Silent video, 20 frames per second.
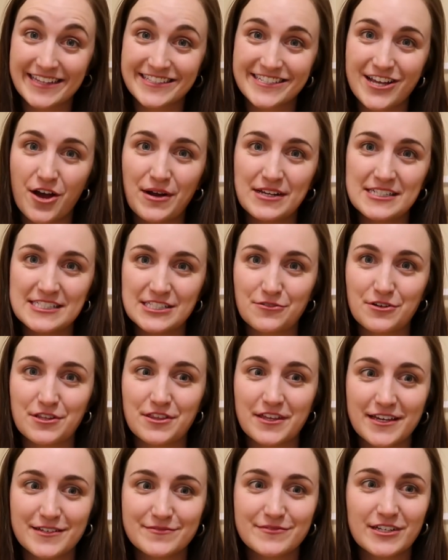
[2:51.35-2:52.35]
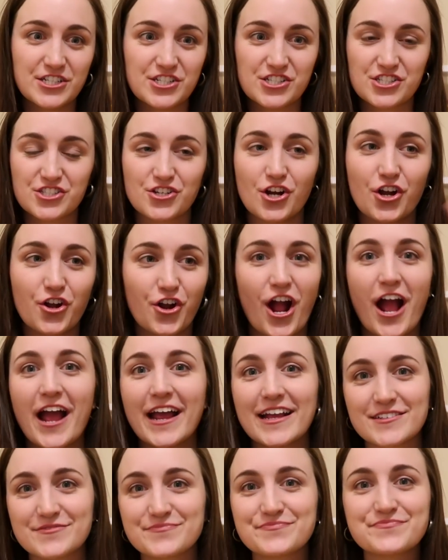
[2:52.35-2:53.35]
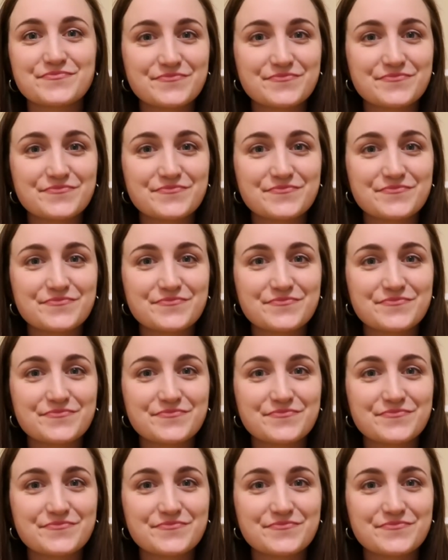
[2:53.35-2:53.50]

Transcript: It's how I deal with it. I just start crying.